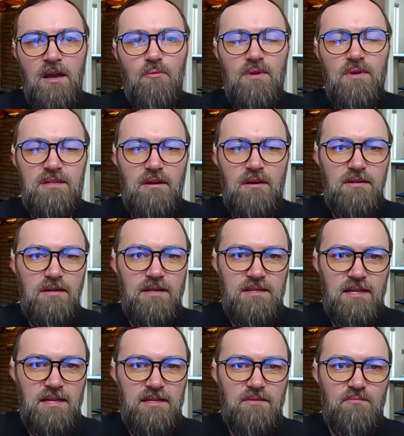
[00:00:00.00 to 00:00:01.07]
We started to
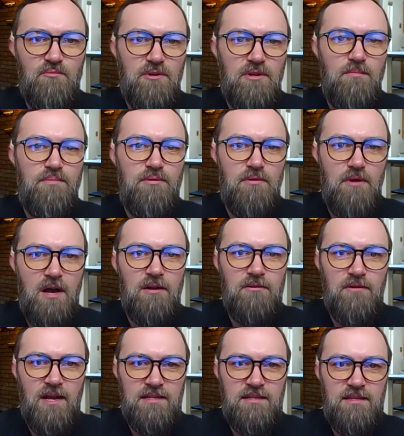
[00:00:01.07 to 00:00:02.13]
see some real
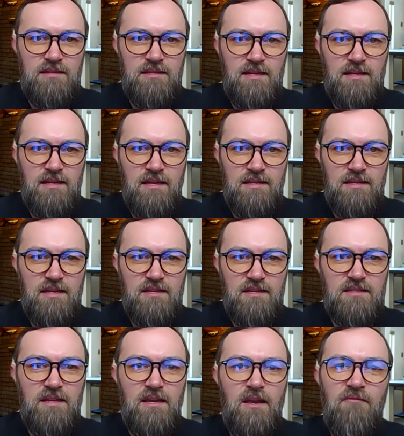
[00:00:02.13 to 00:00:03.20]
progress in statistics